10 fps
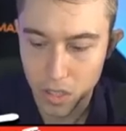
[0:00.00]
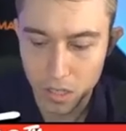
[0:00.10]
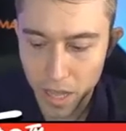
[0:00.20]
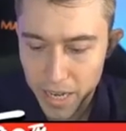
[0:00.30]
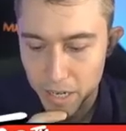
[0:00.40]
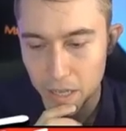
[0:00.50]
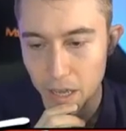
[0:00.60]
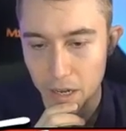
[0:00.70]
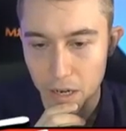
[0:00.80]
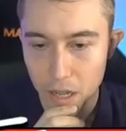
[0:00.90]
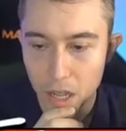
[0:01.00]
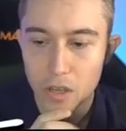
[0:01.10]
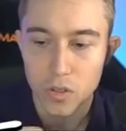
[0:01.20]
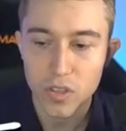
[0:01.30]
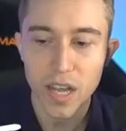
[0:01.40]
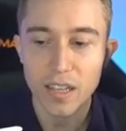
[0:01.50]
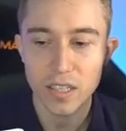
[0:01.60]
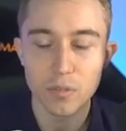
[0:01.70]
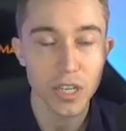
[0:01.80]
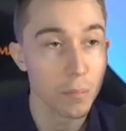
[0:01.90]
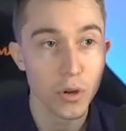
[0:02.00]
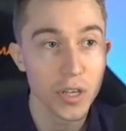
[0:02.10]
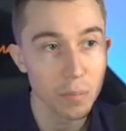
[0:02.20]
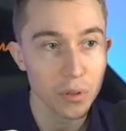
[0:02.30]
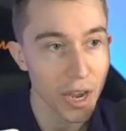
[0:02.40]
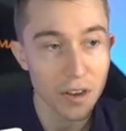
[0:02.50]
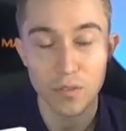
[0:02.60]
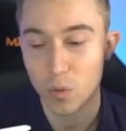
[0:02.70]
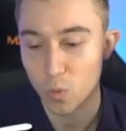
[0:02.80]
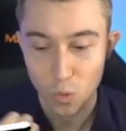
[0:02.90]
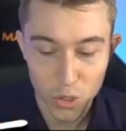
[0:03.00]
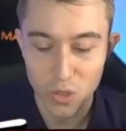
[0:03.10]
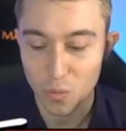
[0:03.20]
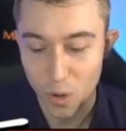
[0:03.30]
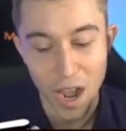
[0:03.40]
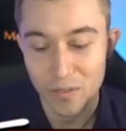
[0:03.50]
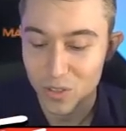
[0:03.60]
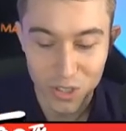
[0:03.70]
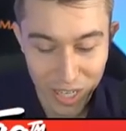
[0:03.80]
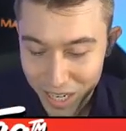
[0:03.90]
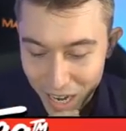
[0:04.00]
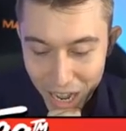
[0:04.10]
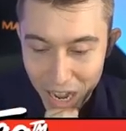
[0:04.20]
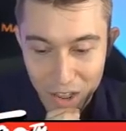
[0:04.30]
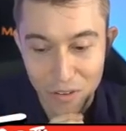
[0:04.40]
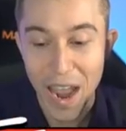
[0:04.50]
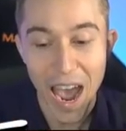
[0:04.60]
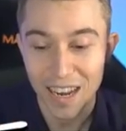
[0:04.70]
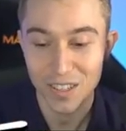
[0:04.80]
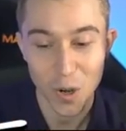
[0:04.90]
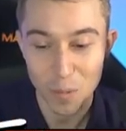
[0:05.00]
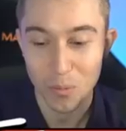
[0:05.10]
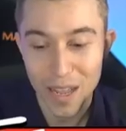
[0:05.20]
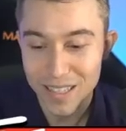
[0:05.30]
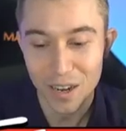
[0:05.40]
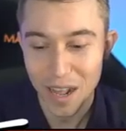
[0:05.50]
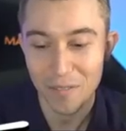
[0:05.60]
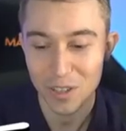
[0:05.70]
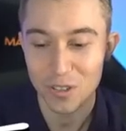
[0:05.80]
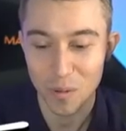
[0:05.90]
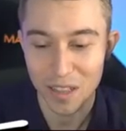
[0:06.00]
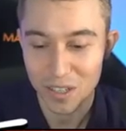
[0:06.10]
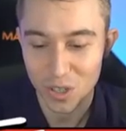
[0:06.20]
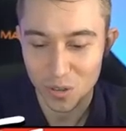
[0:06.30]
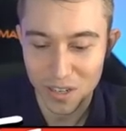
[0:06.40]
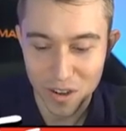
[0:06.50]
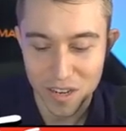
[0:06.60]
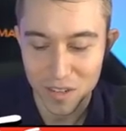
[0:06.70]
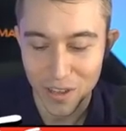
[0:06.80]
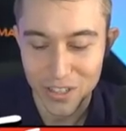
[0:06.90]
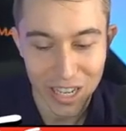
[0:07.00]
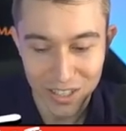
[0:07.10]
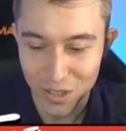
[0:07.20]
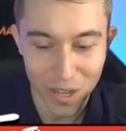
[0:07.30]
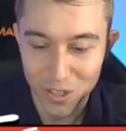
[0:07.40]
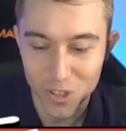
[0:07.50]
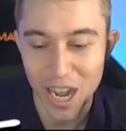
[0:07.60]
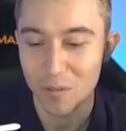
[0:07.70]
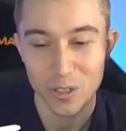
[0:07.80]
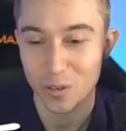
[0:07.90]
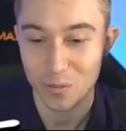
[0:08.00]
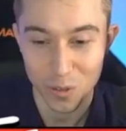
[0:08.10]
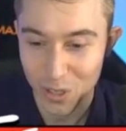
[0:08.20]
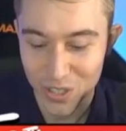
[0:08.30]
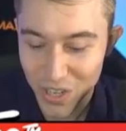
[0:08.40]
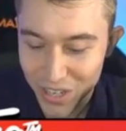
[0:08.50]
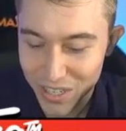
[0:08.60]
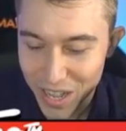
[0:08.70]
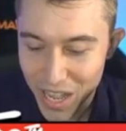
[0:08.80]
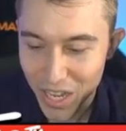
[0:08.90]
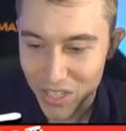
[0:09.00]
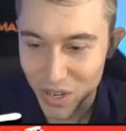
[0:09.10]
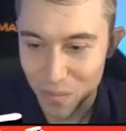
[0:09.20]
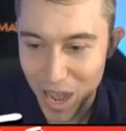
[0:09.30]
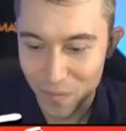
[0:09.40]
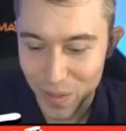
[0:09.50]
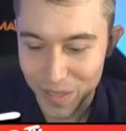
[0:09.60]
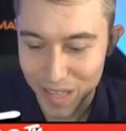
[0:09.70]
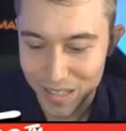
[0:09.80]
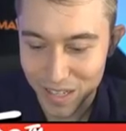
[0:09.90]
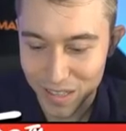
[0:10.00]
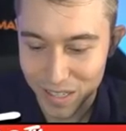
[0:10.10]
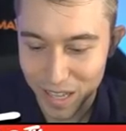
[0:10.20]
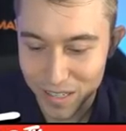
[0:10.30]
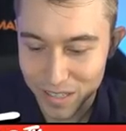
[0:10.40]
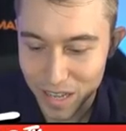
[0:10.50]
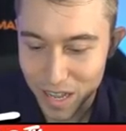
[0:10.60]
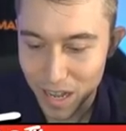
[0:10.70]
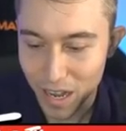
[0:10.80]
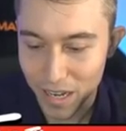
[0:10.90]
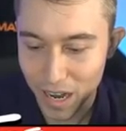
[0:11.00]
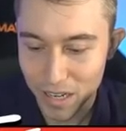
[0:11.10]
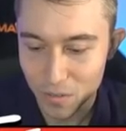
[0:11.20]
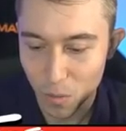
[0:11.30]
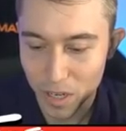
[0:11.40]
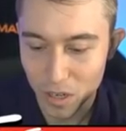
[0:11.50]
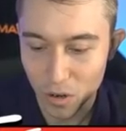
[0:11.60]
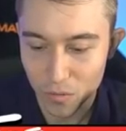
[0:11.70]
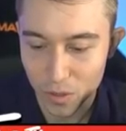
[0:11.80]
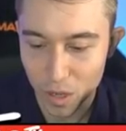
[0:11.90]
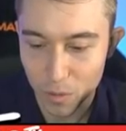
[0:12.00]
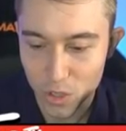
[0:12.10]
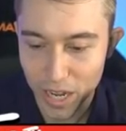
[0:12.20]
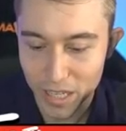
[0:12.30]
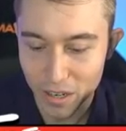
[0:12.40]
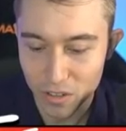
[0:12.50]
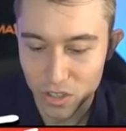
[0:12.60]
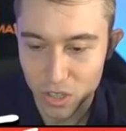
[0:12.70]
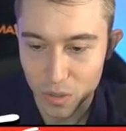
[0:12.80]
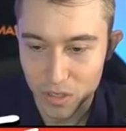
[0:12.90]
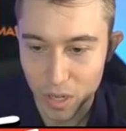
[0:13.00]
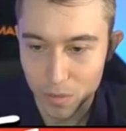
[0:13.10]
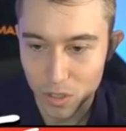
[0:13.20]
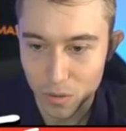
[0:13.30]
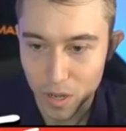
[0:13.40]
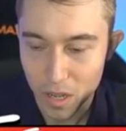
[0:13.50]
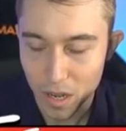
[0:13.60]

And a Lightning again. This guy seems like a pretty good player from the looks of what I've seen. If I had Dark Prince, I would have to use my Elixir Collector on defense against Electro Giant, which would have really sucked. So I'm happy that that's not the case. I kind of want to go in for a Lumberjack here and just see what he's up to.